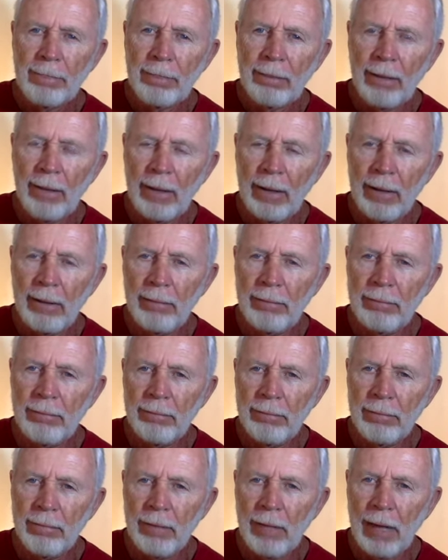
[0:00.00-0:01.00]
Um,
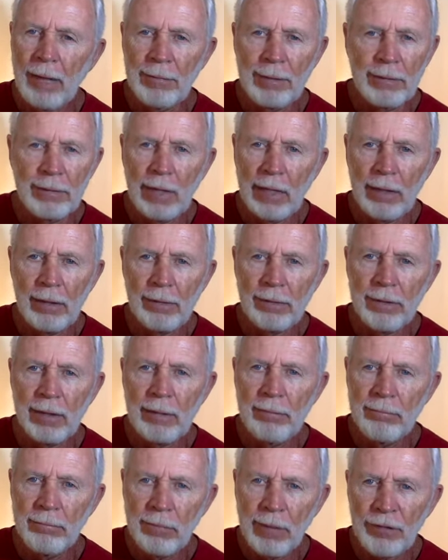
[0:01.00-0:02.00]
I mean, they, they
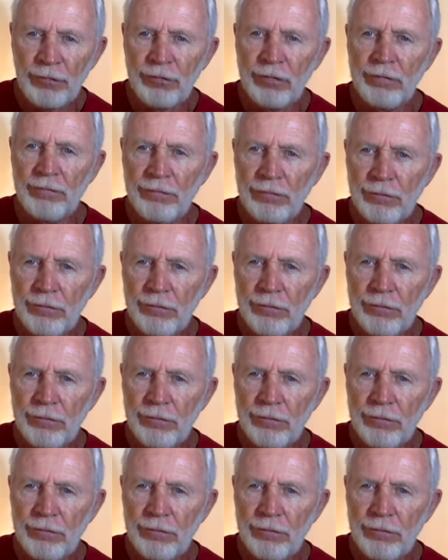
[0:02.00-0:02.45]
must have